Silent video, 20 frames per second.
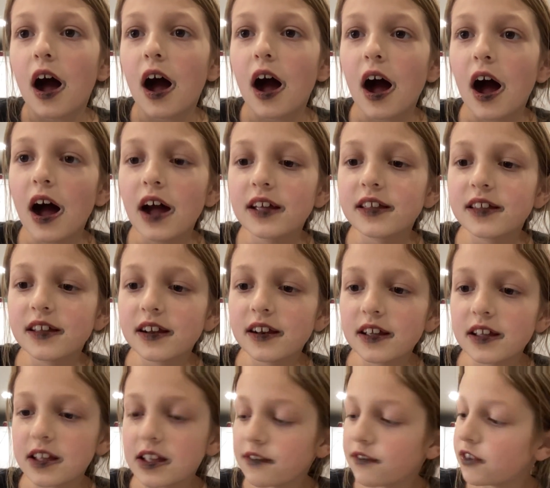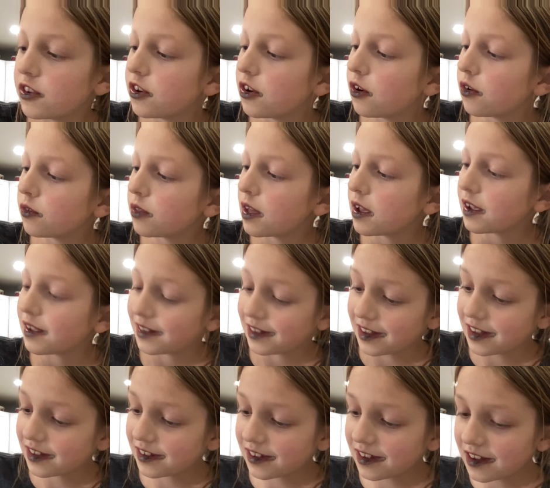I didn't even know they
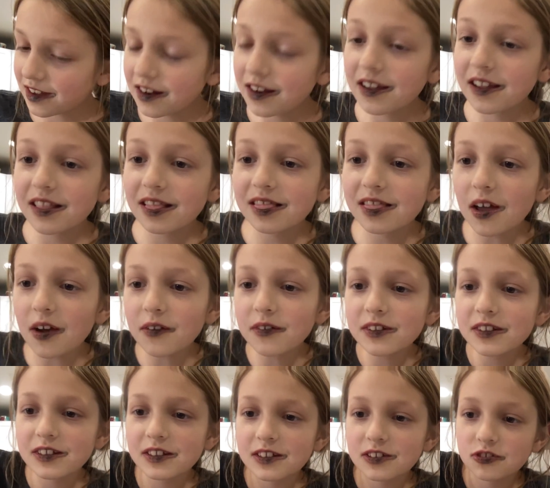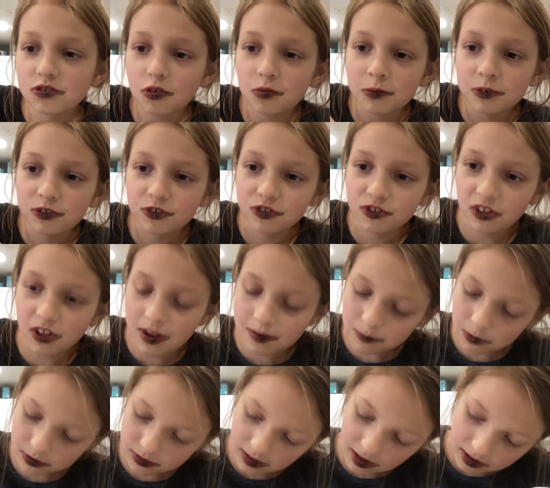existed. There is so much slime
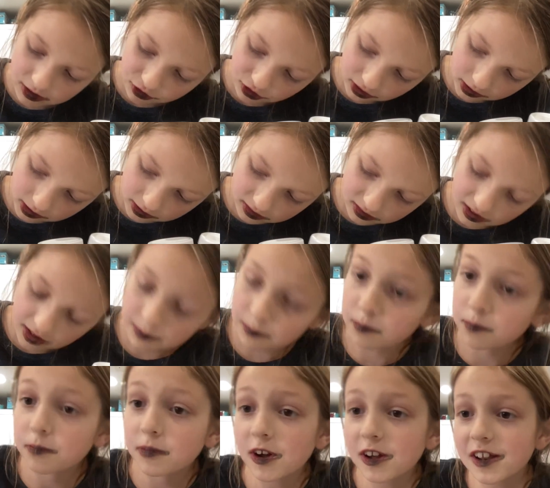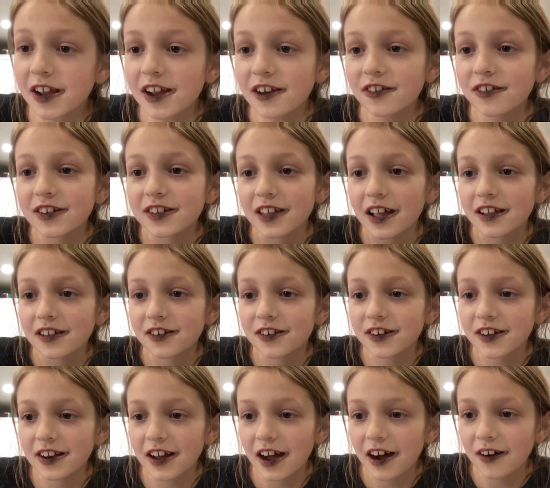on that jelly slime container because I
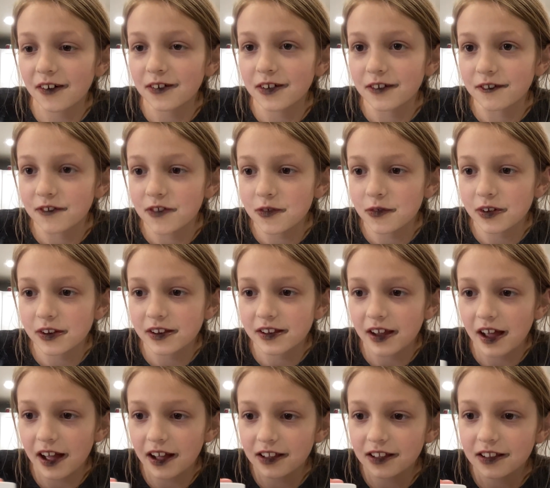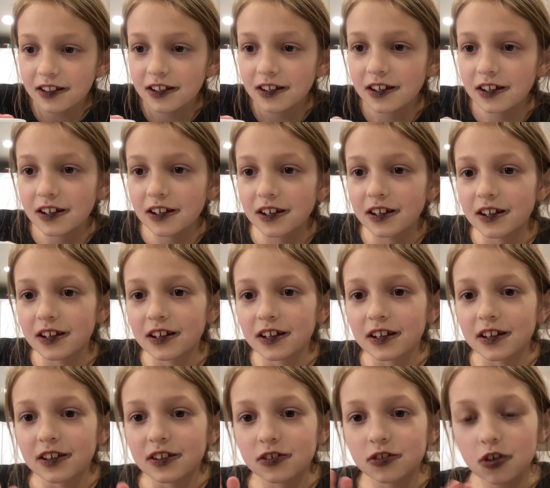took it out, if you could tell.
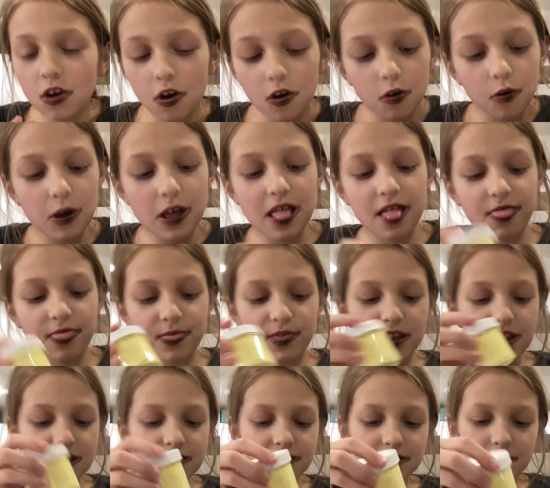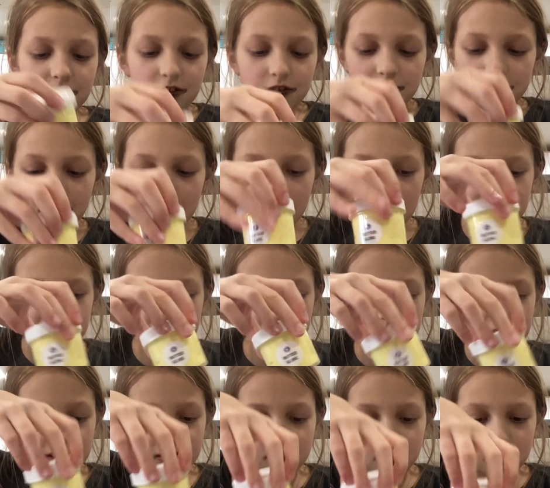So these two and
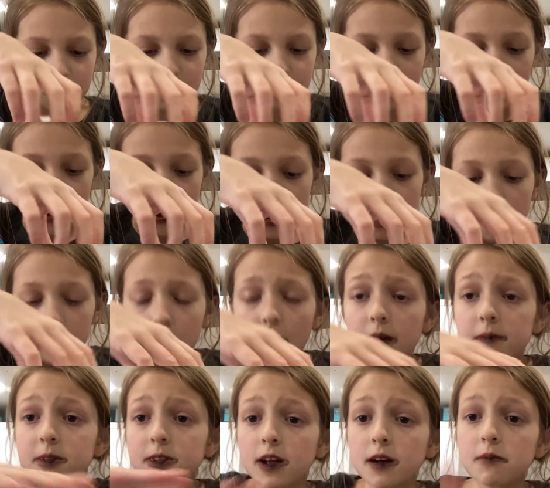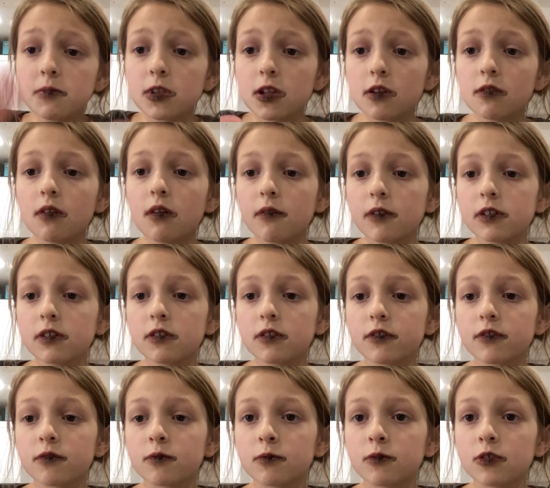these two. Comment down below what one
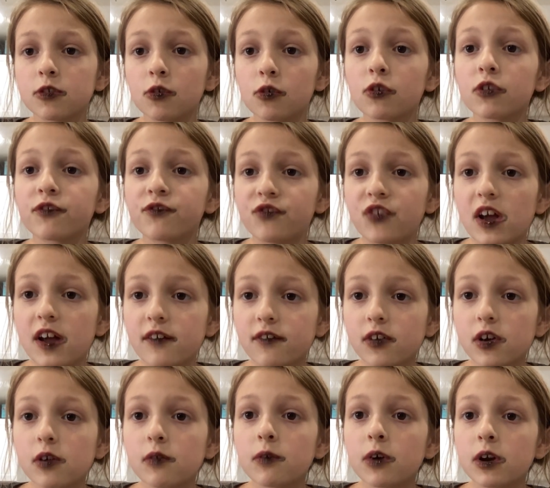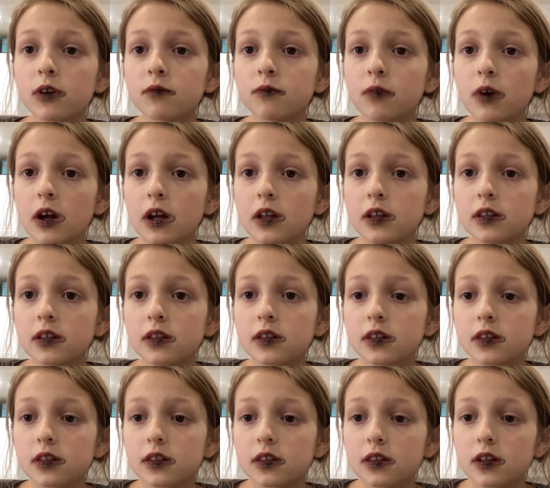your your favorite one
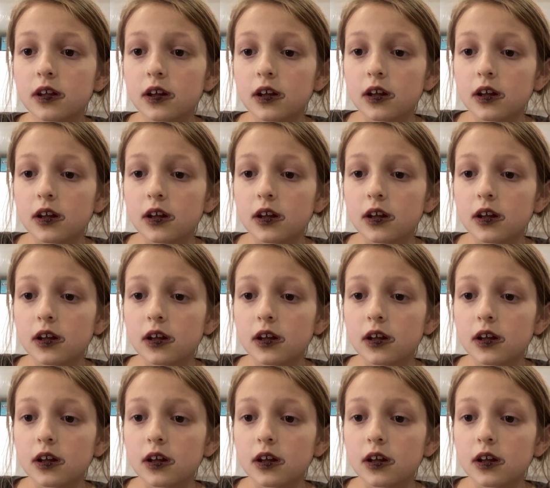was.